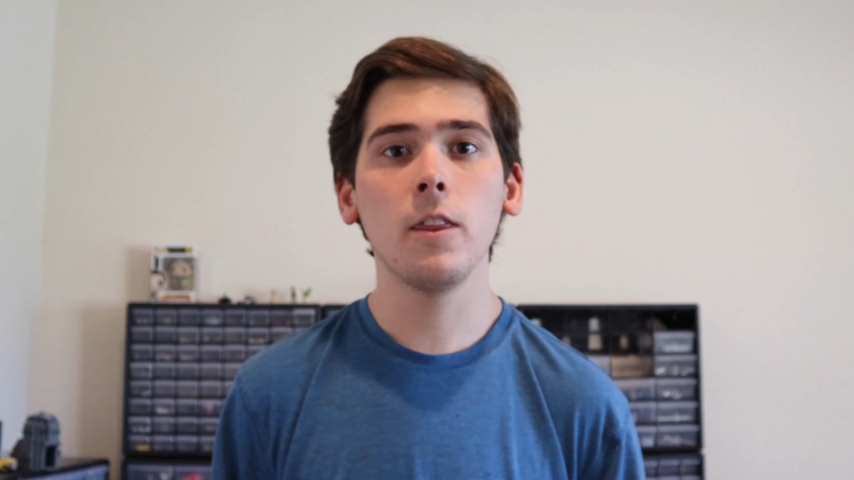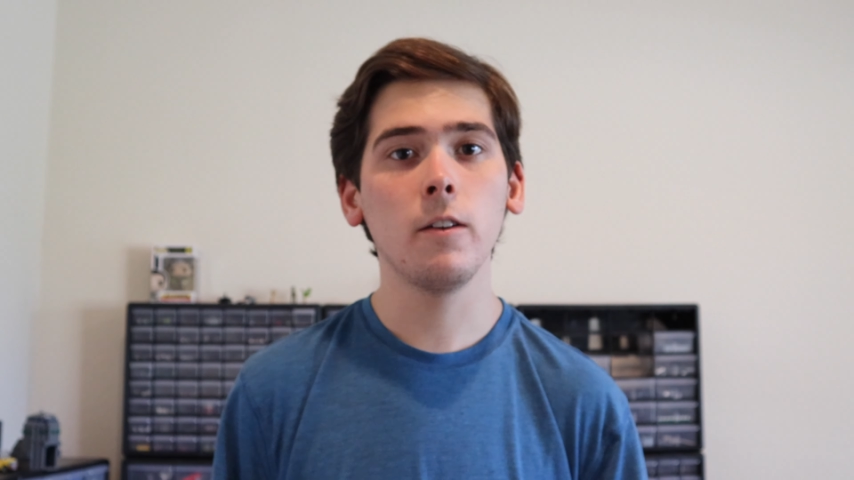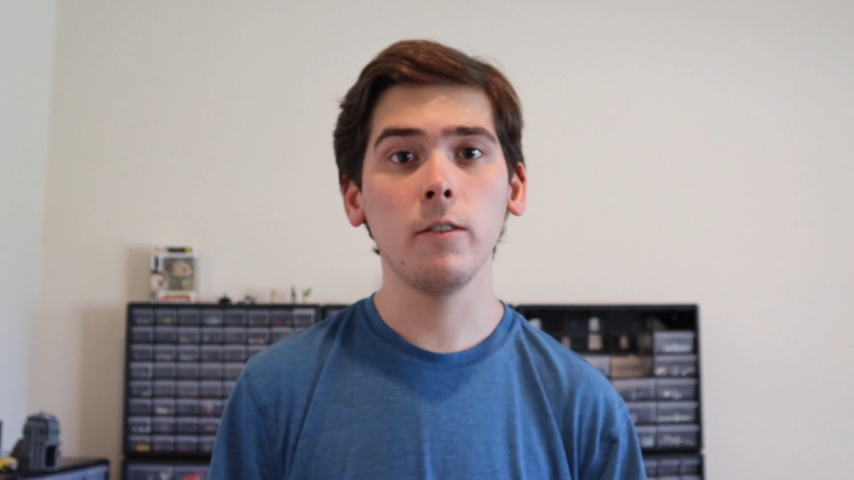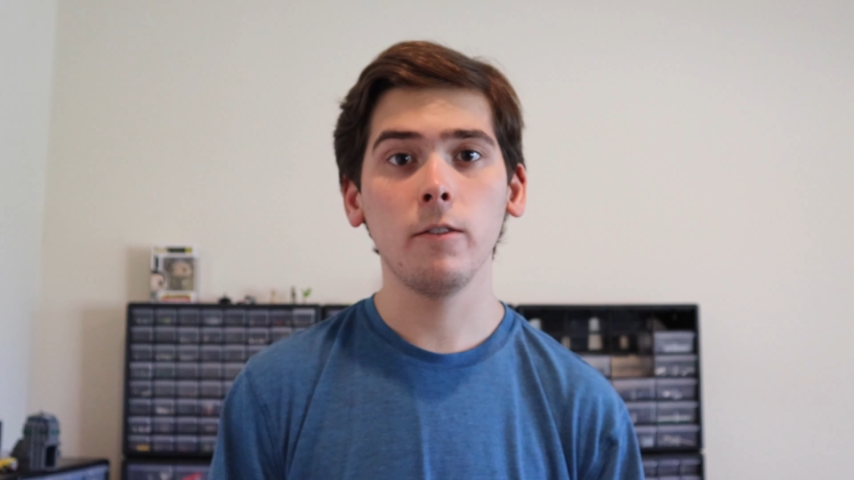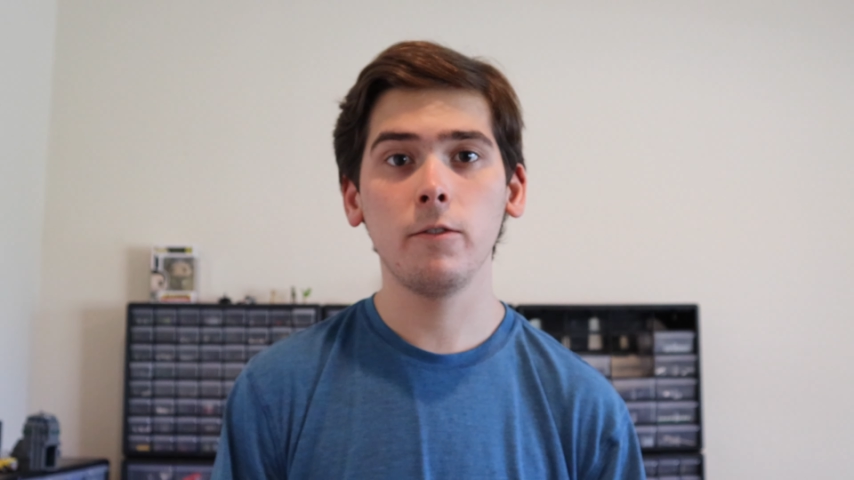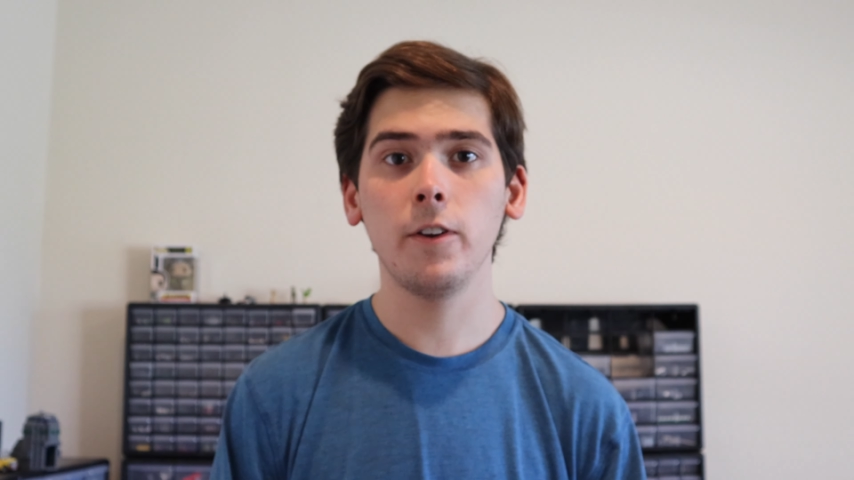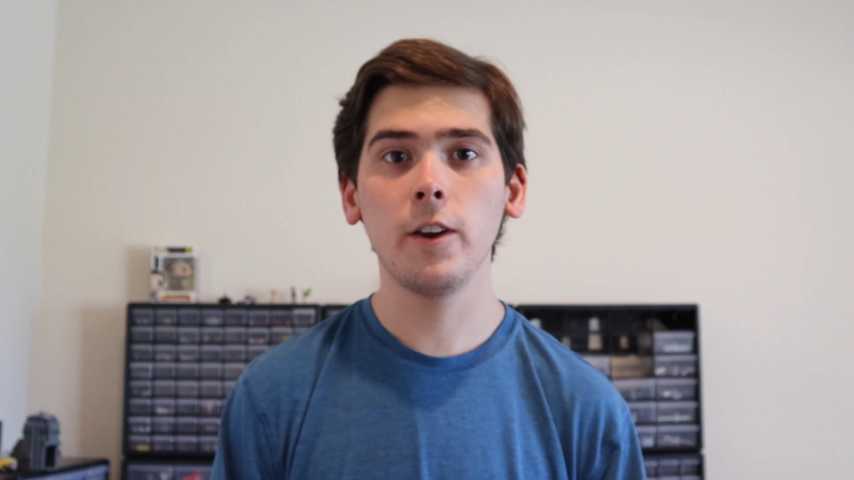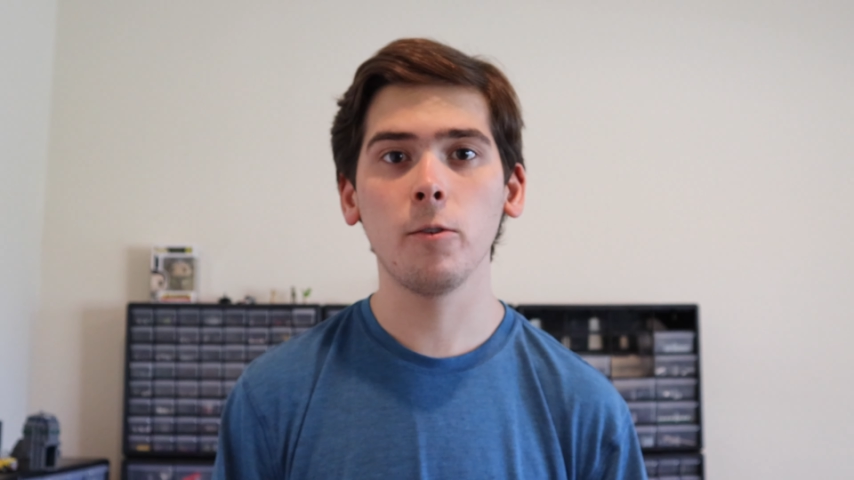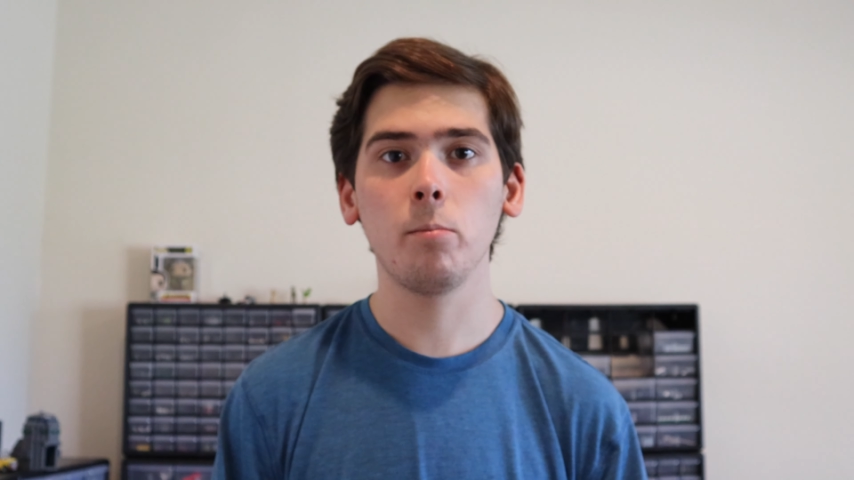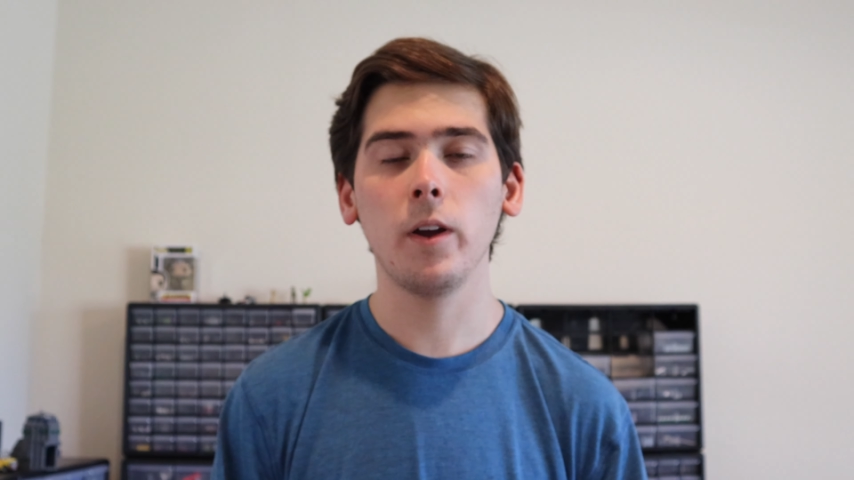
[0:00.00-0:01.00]
the
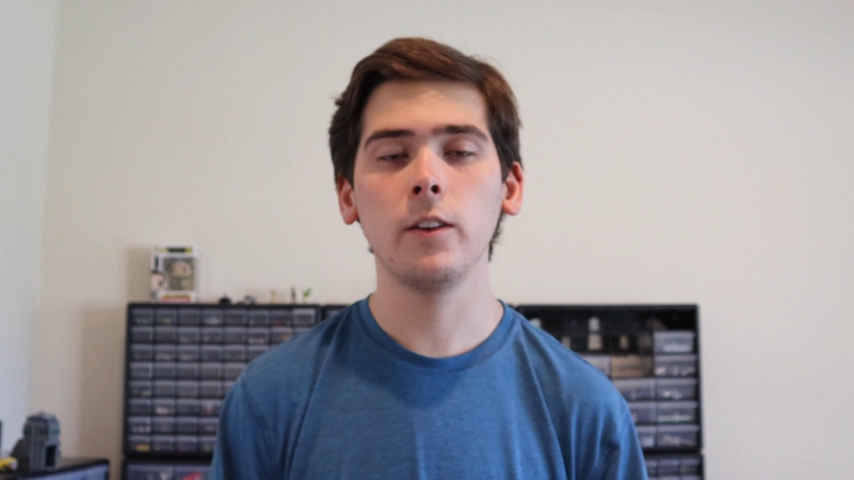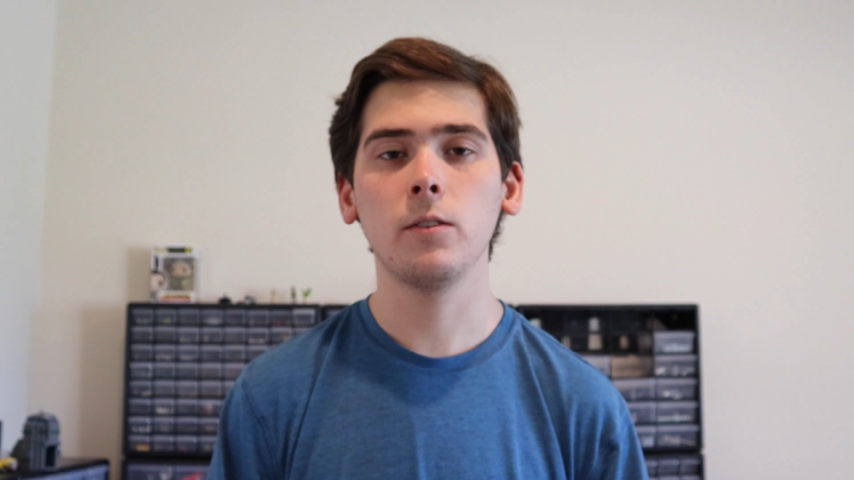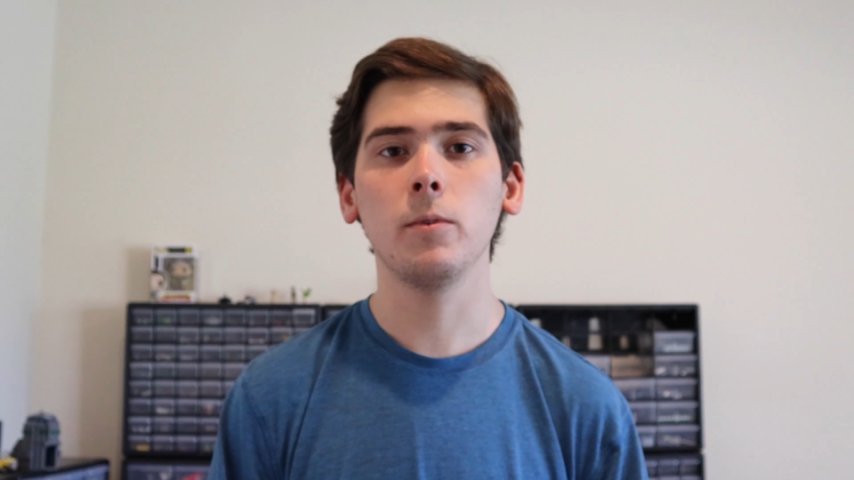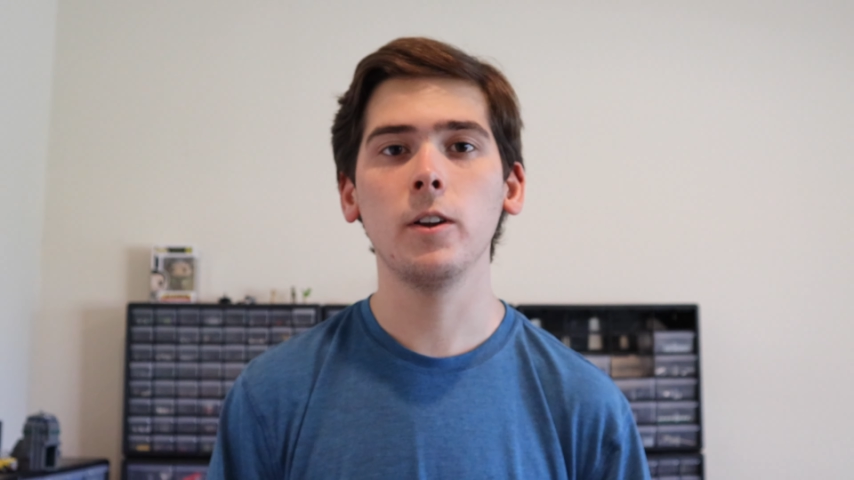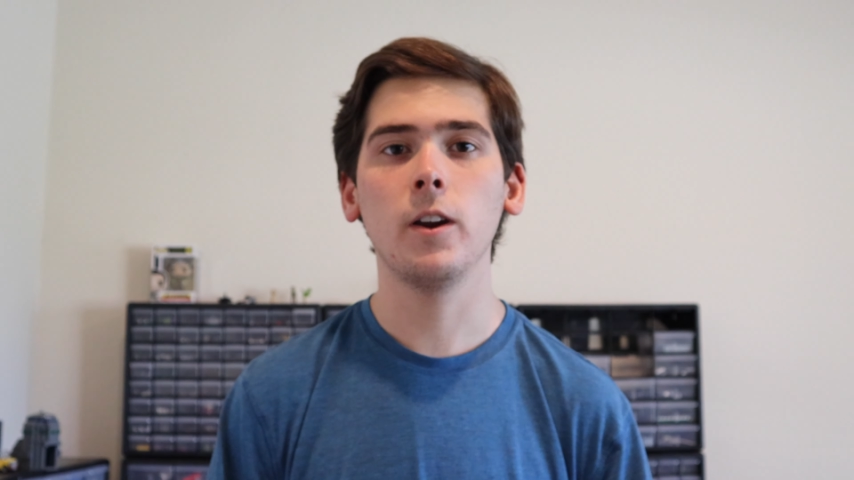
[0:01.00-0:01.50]
figure placement.